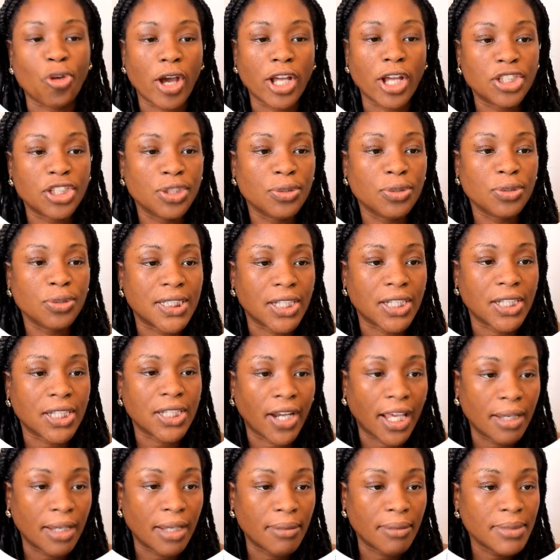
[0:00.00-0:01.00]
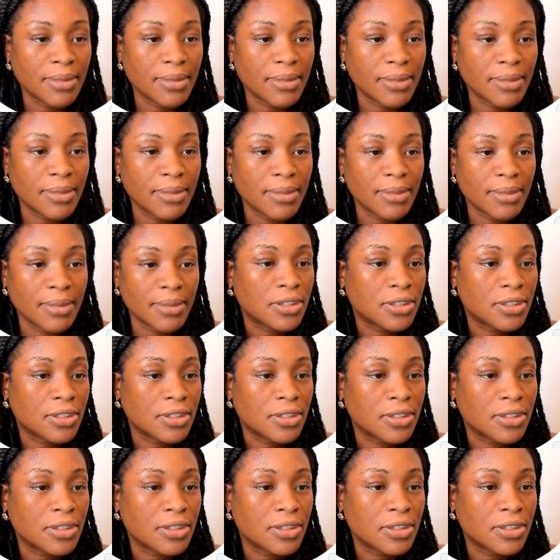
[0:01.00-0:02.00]
drawn to is our names. So
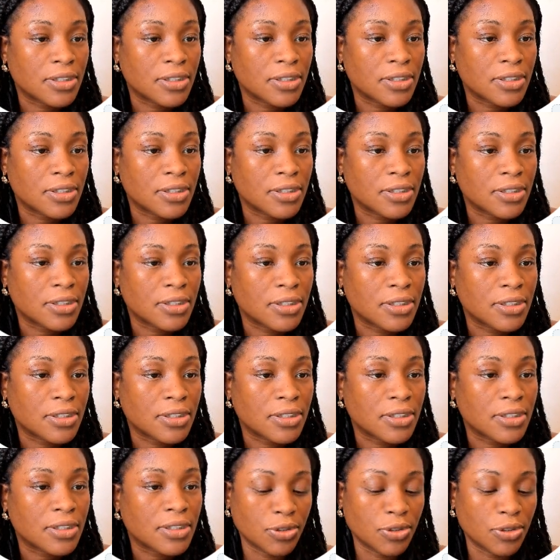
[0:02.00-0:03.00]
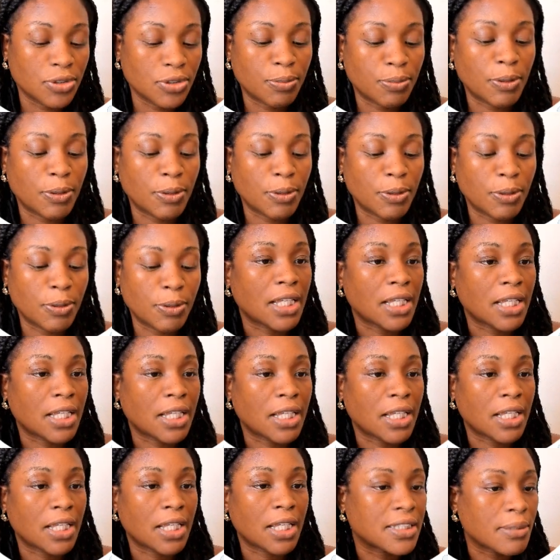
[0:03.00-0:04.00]
I would actually usually use people's names
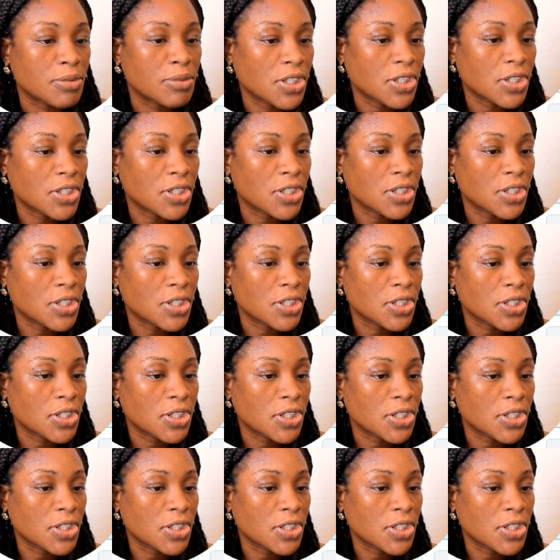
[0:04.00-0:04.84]
in the subject line